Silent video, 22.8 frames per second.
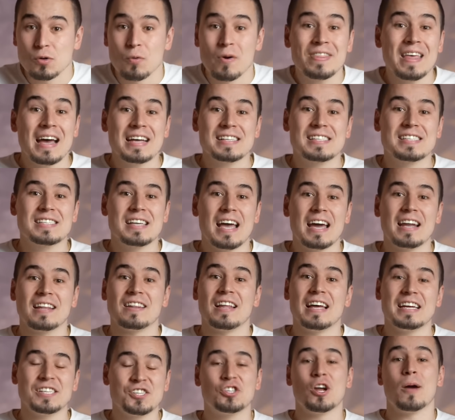with that said,
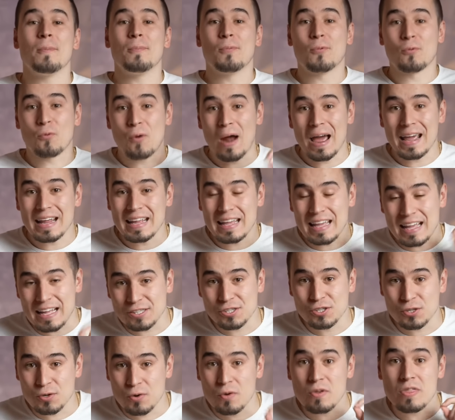let's jump right
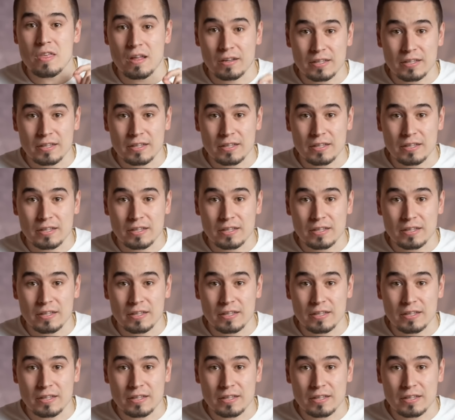into the